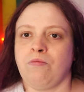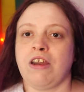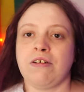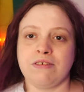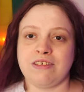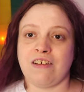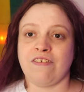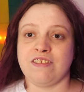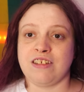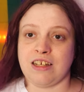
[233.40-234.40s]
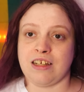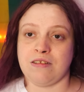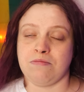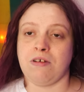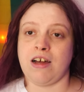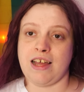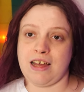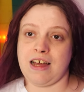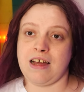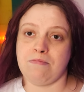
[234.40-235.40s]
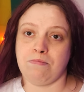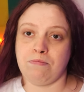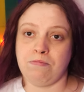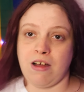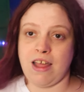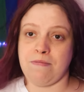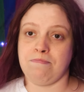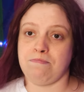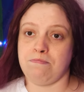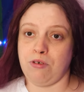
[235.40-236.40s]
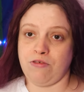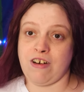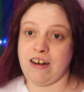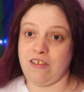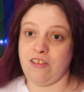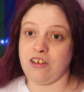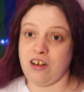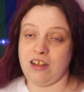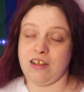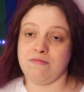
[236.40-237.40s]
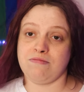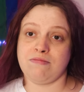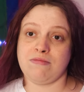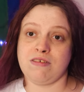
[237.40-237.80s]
When I was 17, my boyfriend at the time,